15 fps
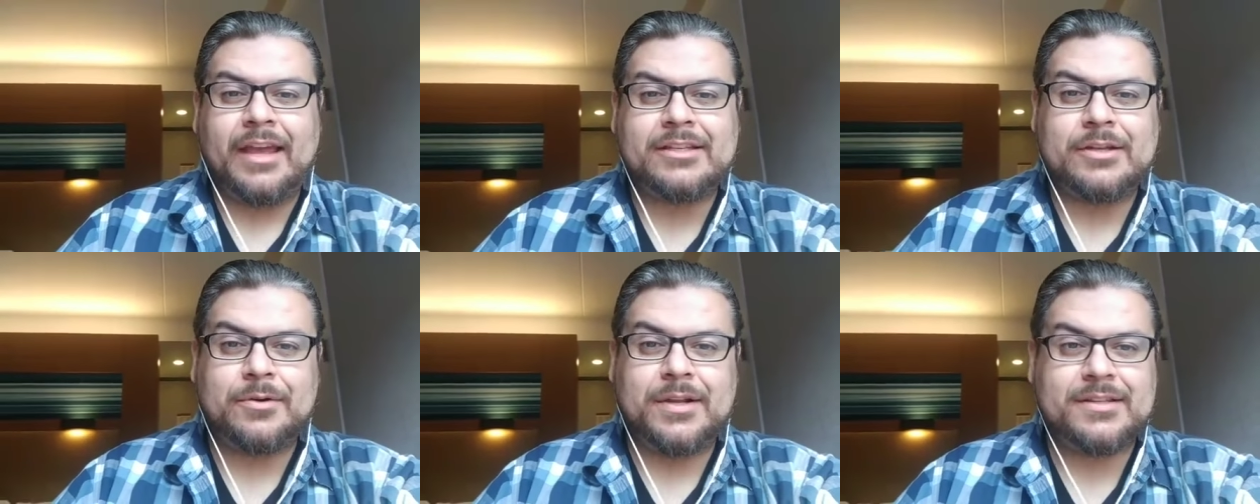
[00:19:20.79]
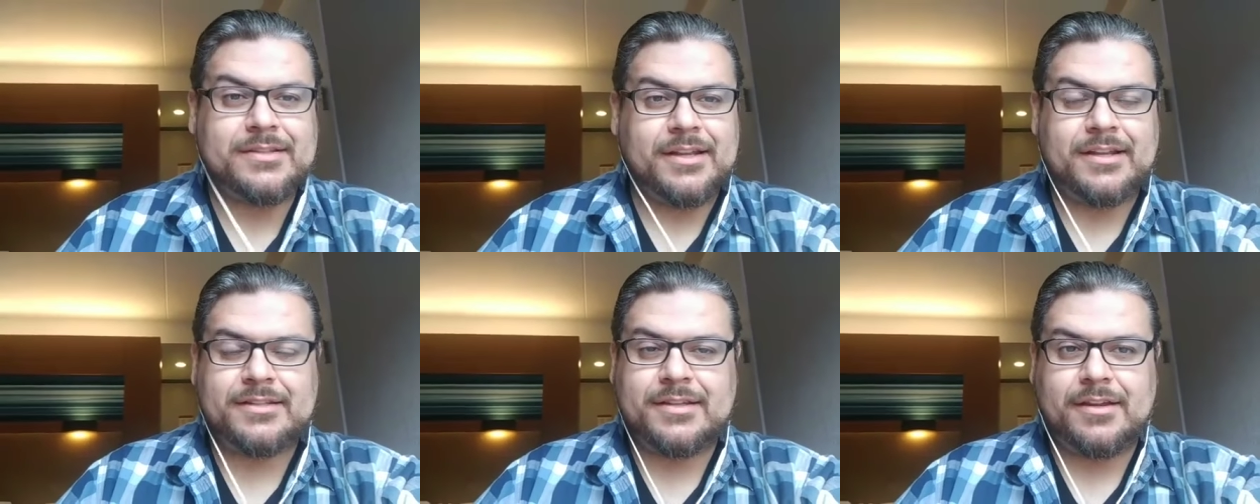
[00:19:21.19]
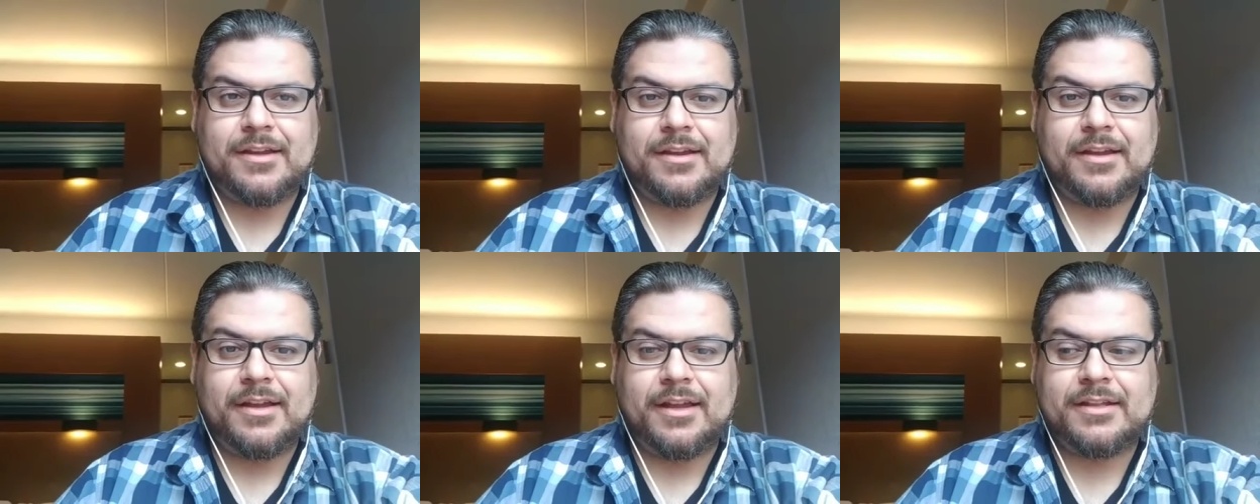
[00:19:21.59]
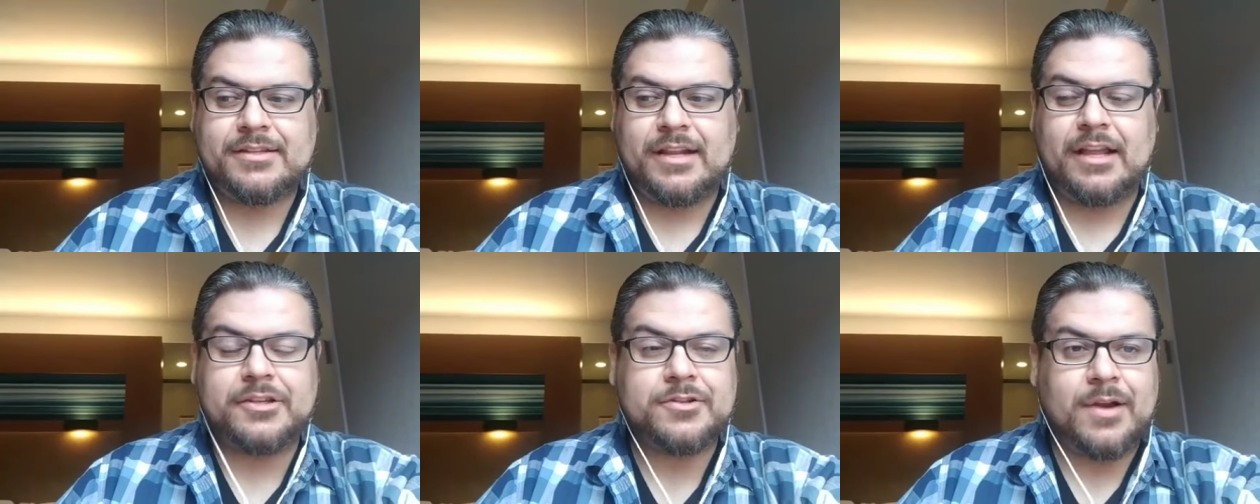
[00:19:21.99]
So it's it's a
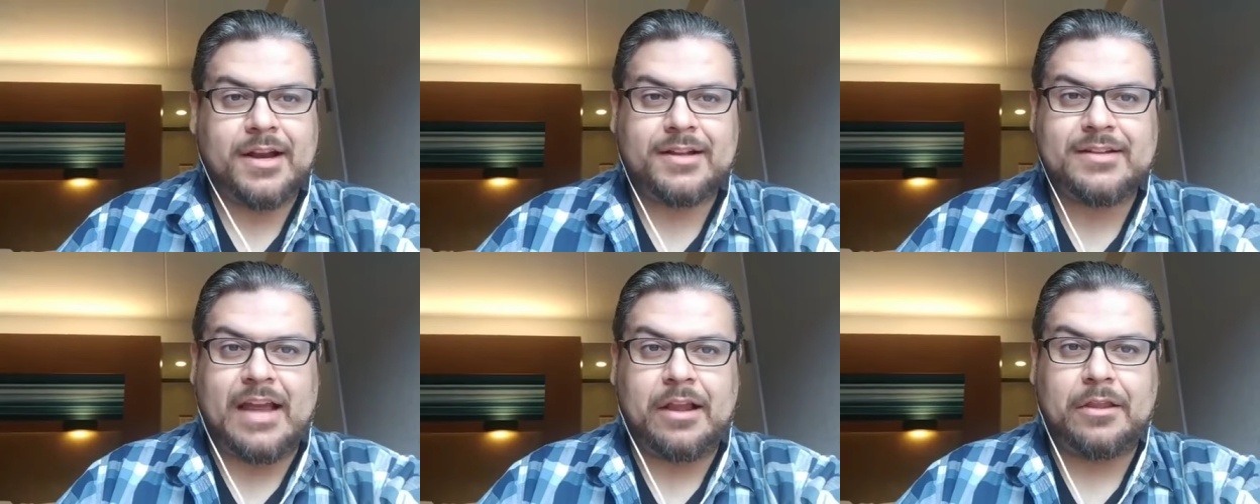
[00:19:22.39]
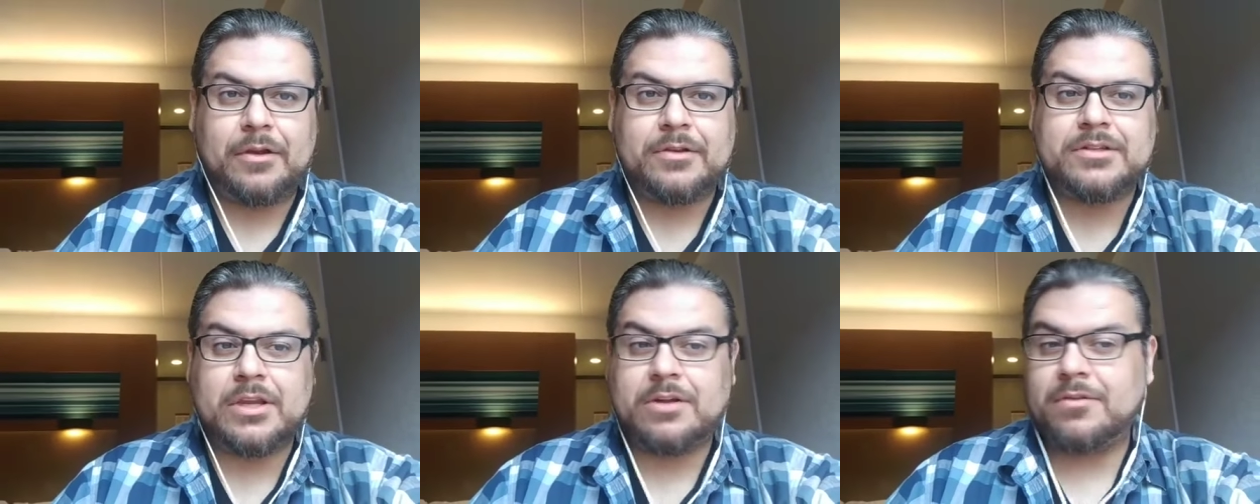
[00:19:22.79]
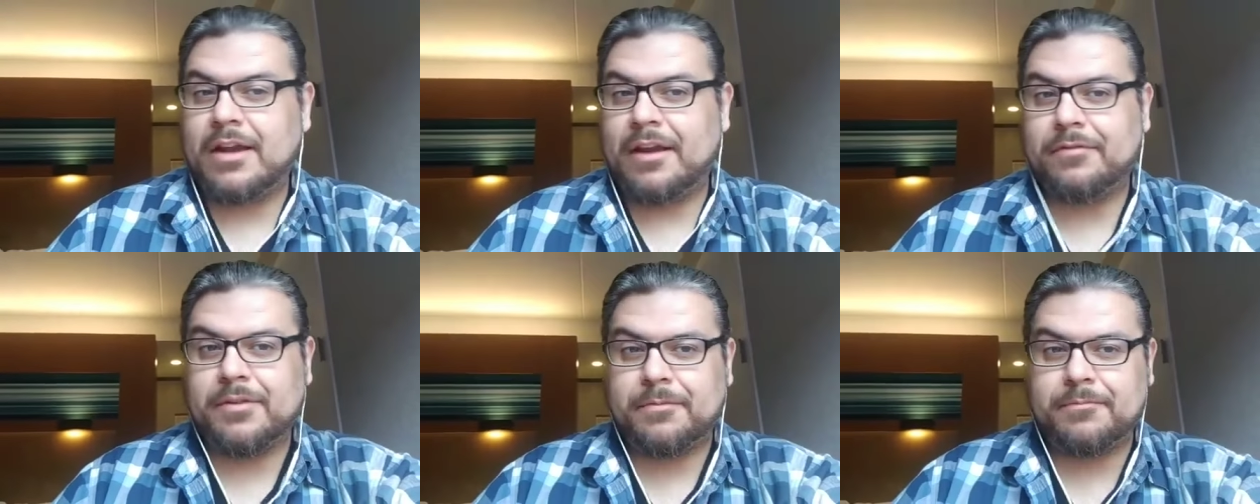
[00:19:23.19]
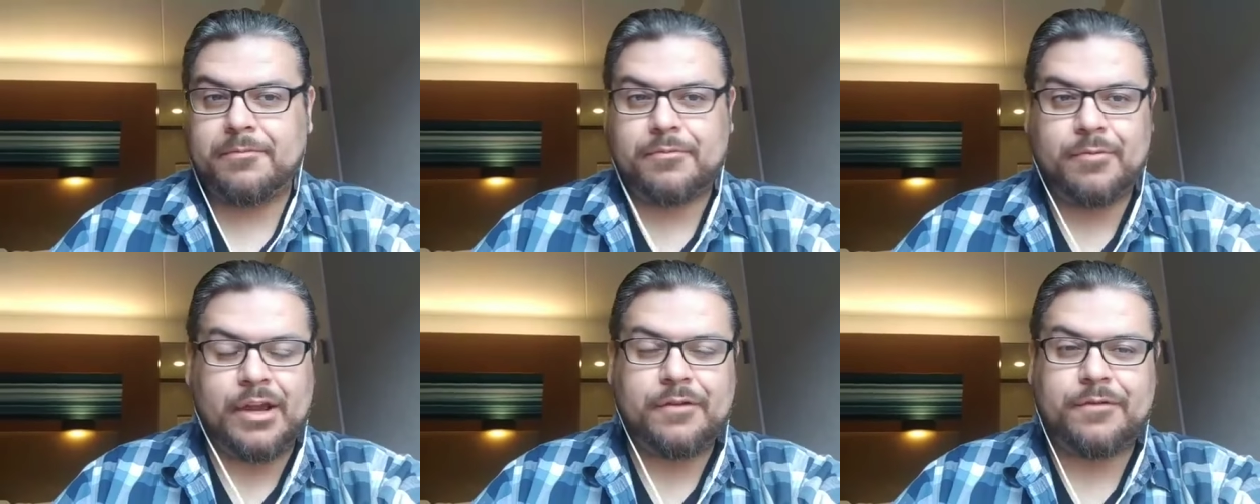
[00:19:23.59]
it's electronic download, so you don't have to
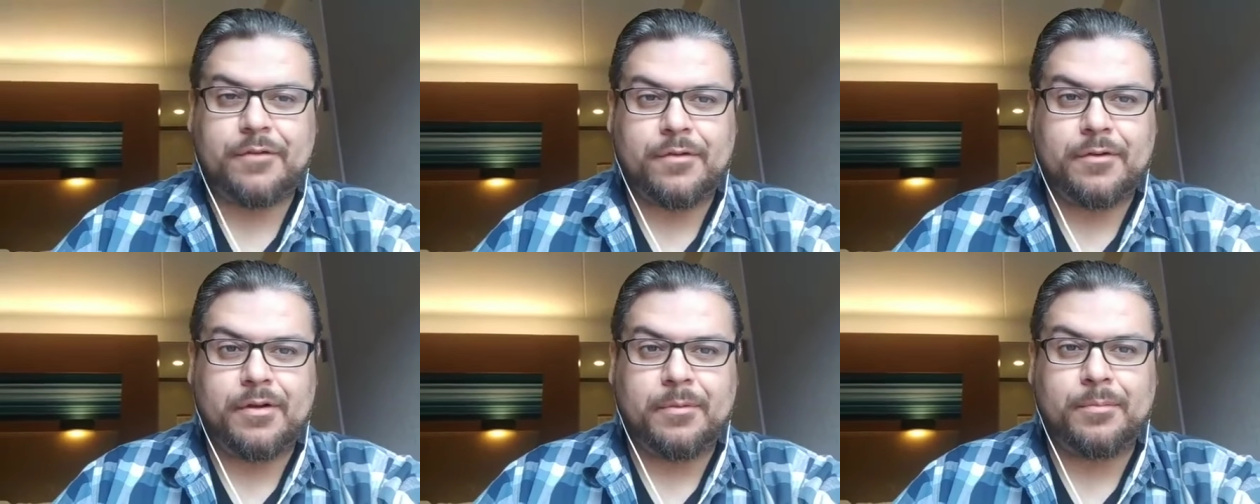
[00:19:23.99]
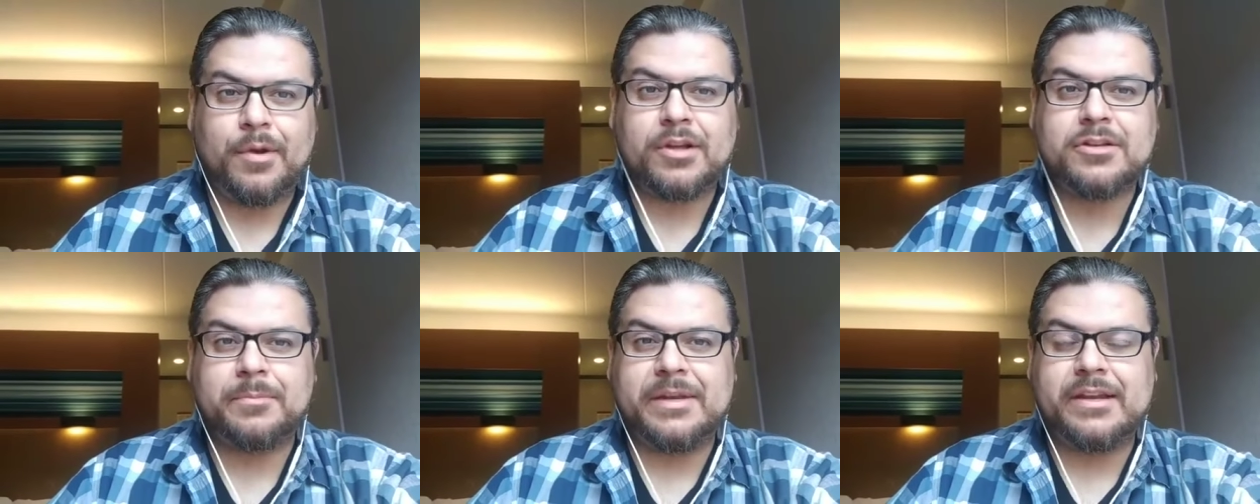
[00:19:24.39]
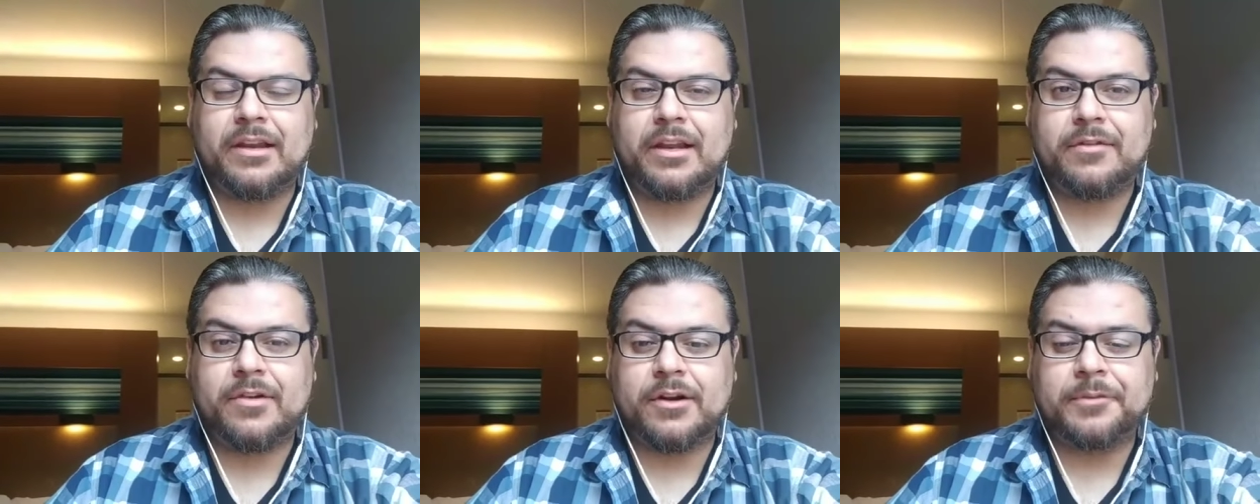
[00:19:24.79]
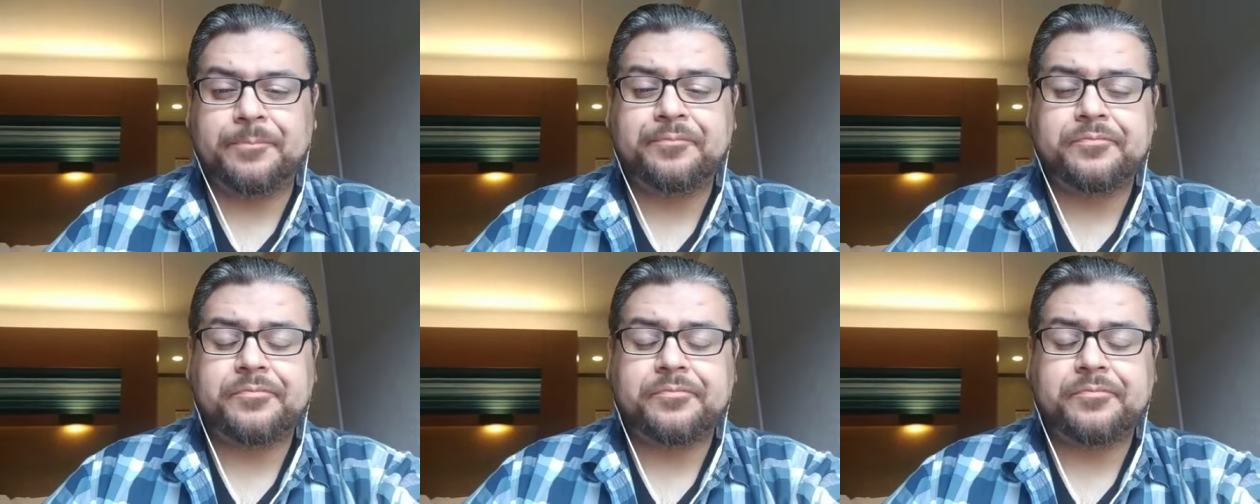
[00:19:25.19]
wait for a book to be delivered.